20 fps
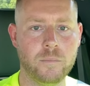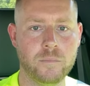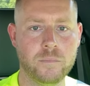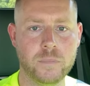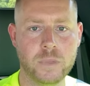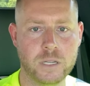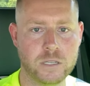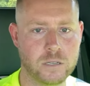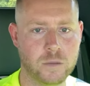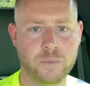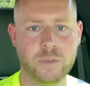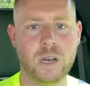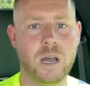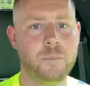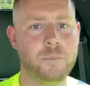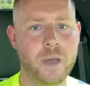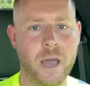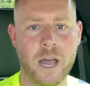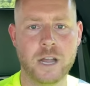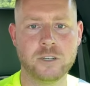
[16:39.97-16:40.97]
It's something
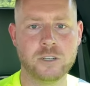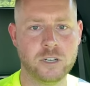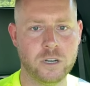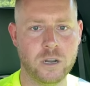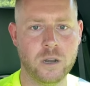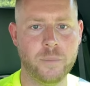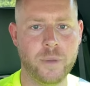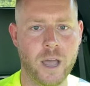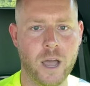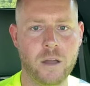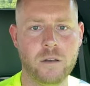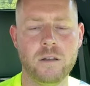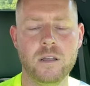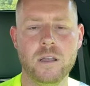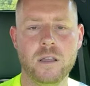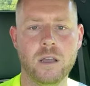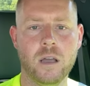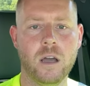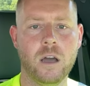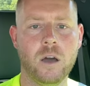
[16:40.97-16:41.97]
I'm passionate about,
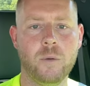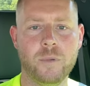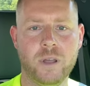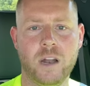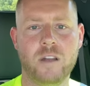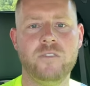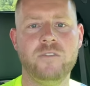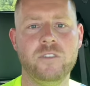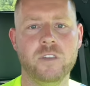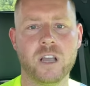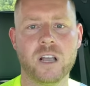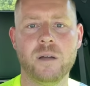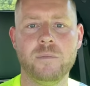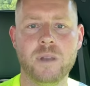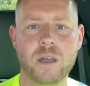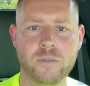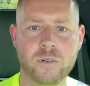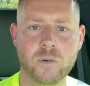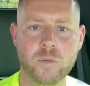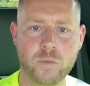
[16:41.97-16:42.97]
and I feel like I'm
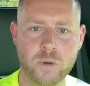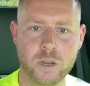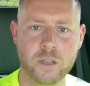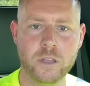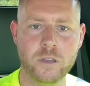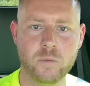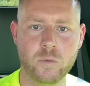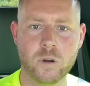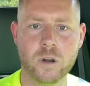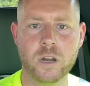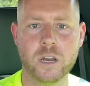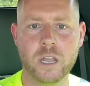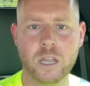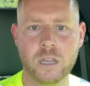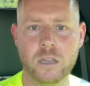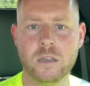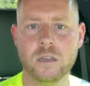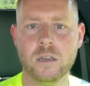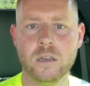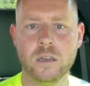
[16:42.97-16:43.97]
never really
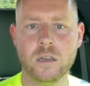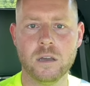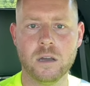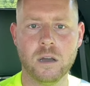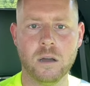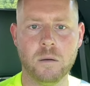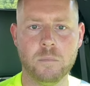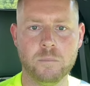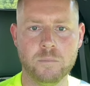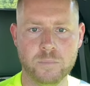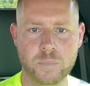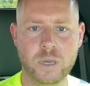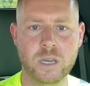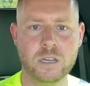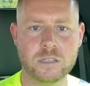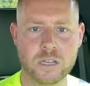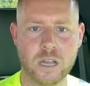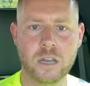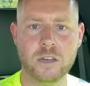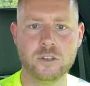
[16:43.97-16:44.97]
working,
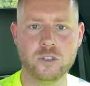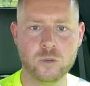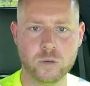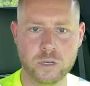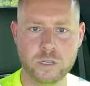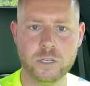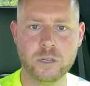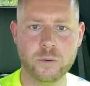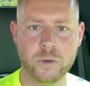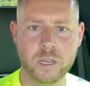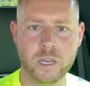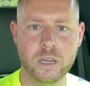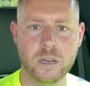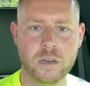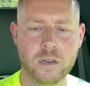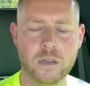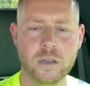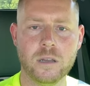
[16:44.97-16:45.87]
because I enjoy doing it.